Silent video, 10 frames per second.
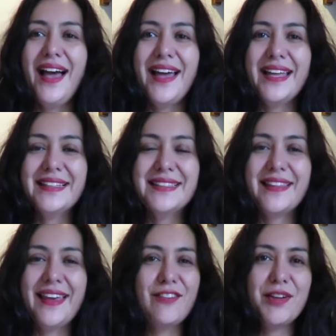
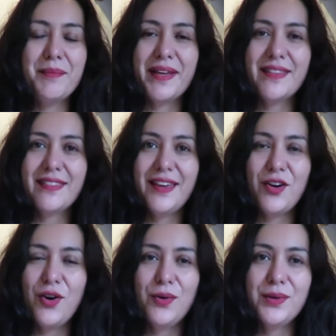And every month they
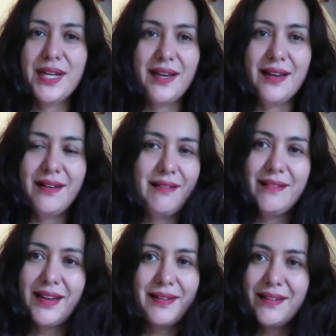hold
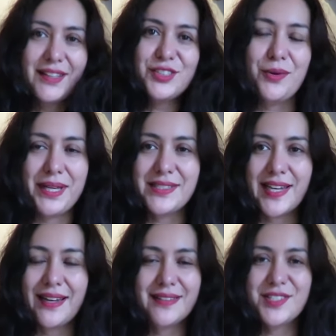a, a sewing
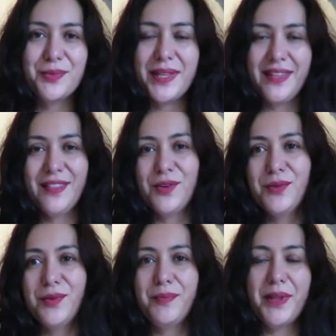challenge within the
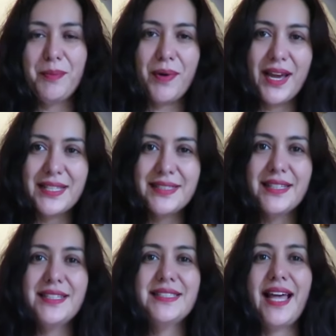group with
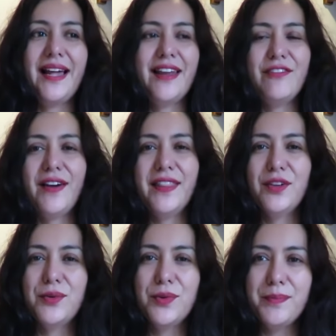prizes and I find
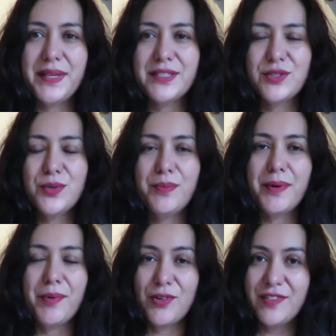the group is
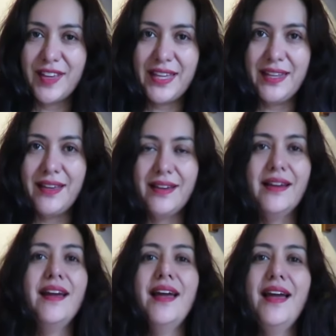super
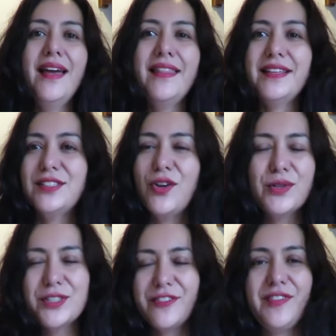motivating. There's
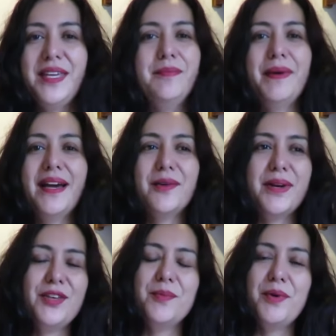loads of feedback
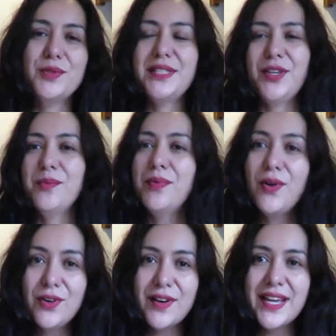when you're posting your
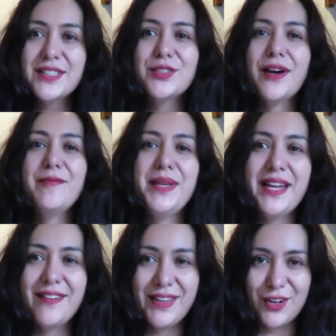progress. So I've been
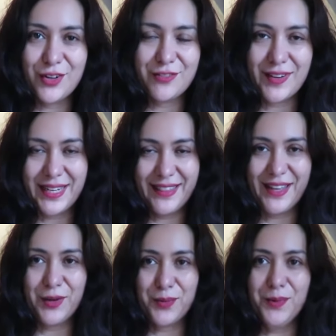having a lot of fun in
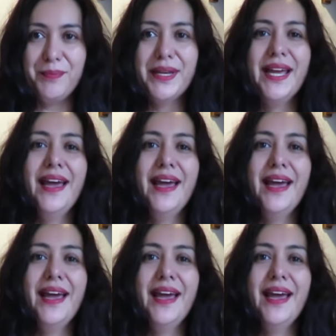that group.